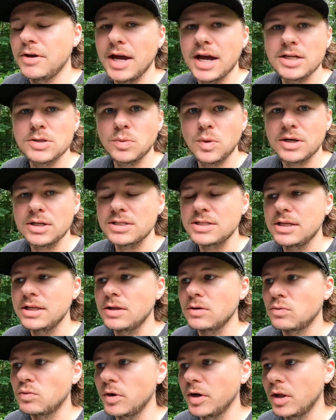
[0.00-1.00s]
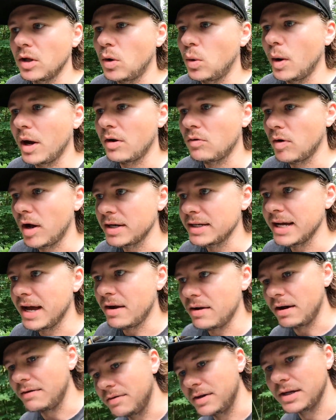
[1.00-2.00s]
you guys want to see the real quick
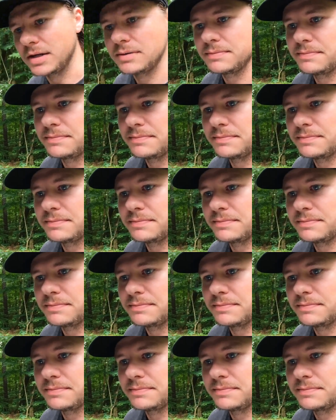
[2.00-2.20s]
rundown of it,